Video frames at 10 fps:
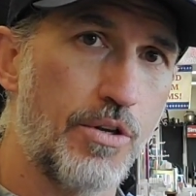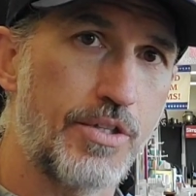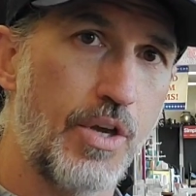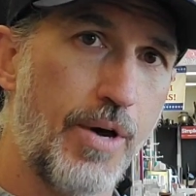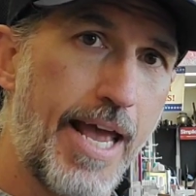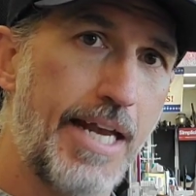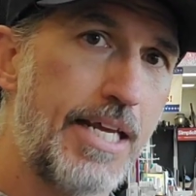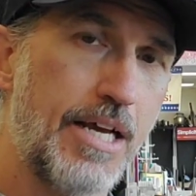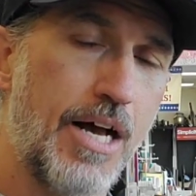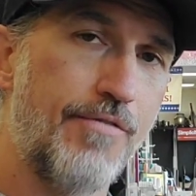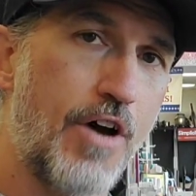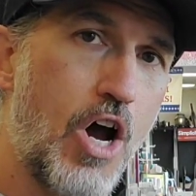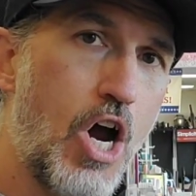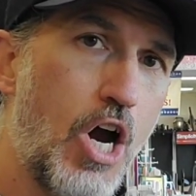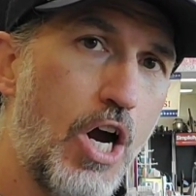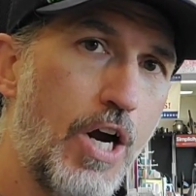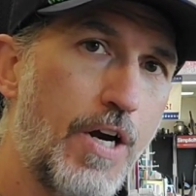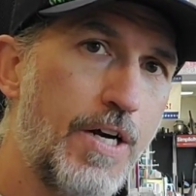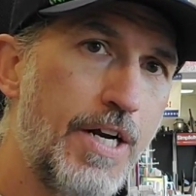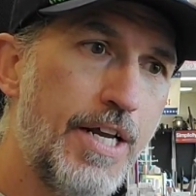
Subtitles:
So any of our